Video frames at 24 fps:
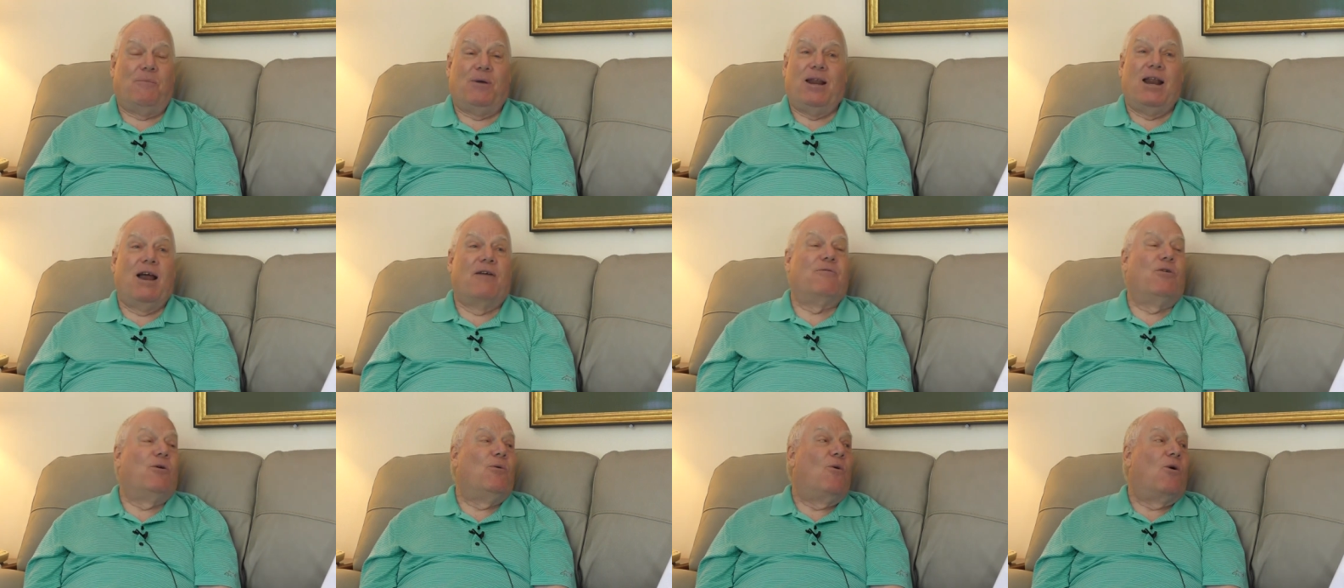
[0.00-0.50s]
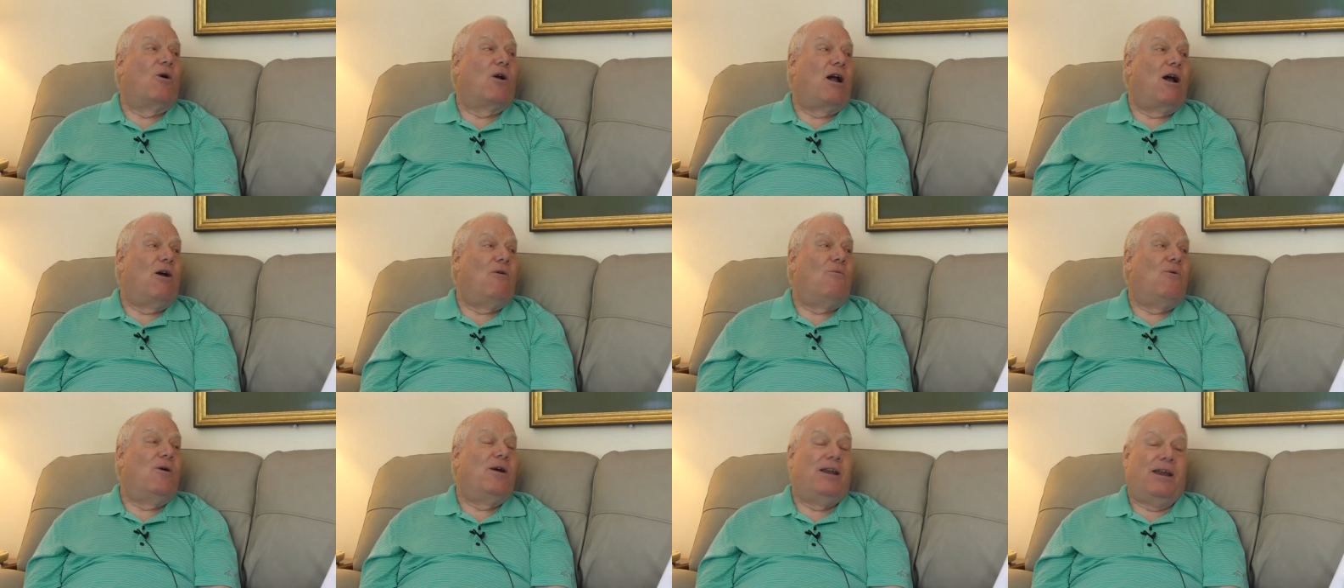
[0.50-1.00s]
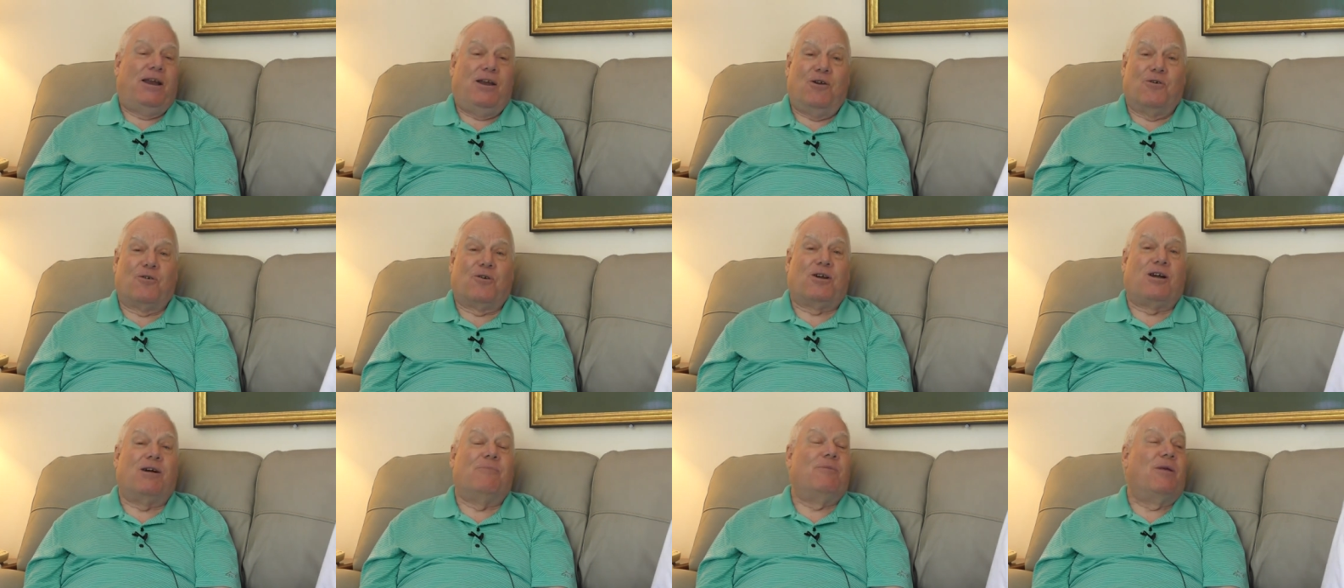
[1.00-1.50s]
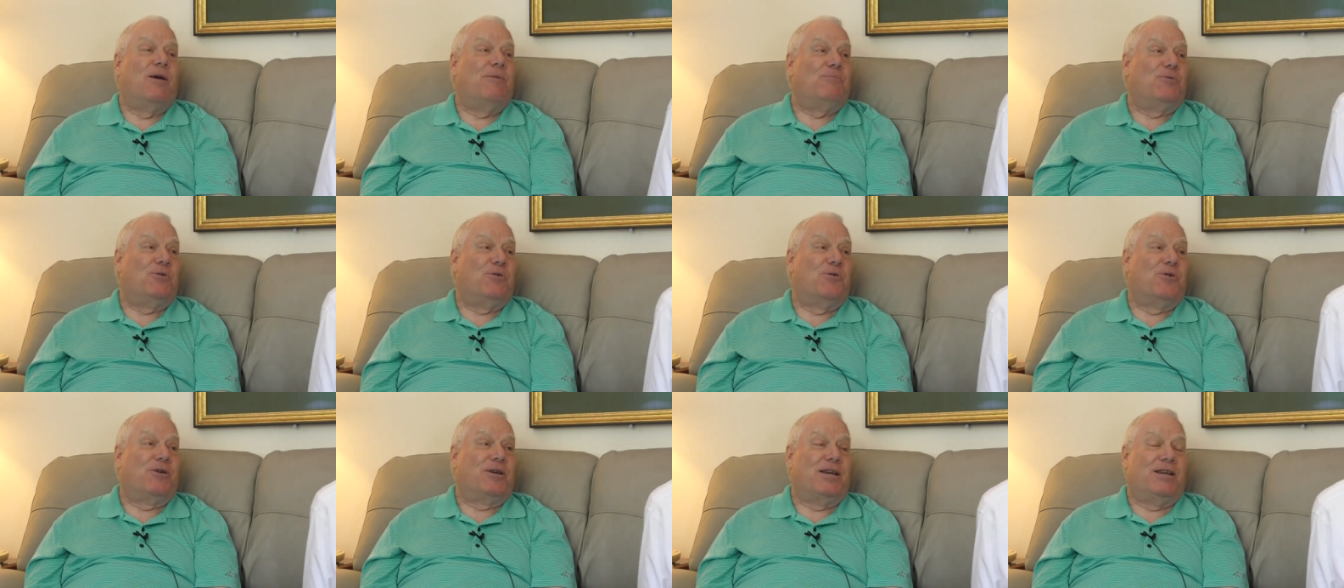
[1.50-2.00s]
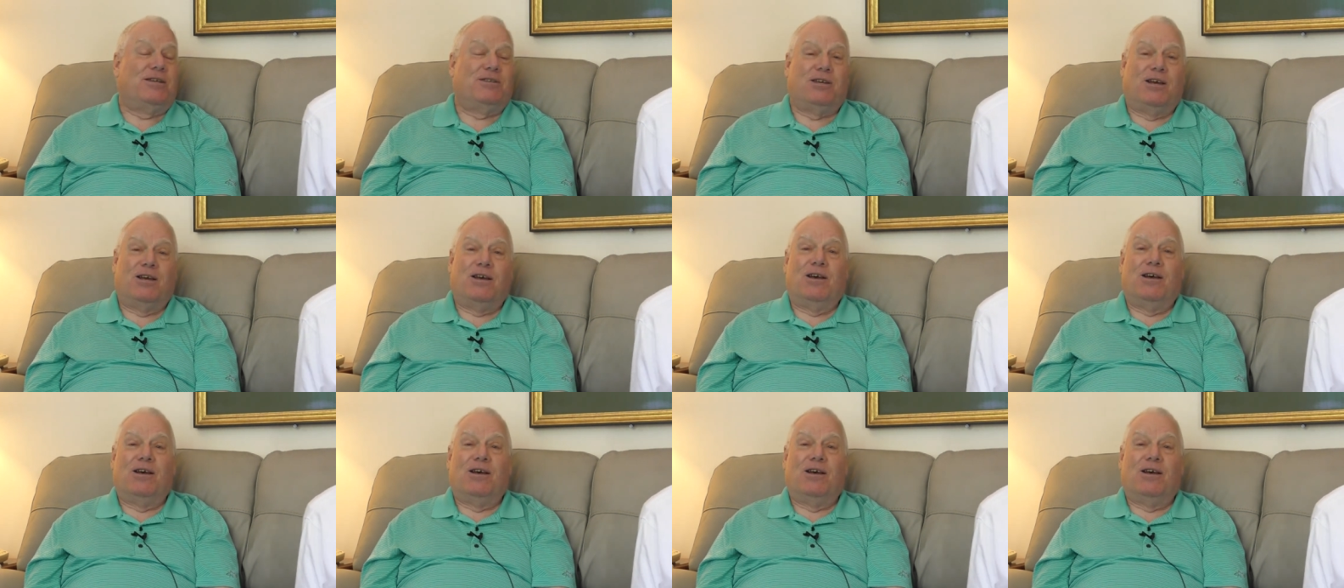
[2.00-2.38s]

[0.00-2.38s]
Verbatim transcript: I mean, everywhere I went, here come them cookies.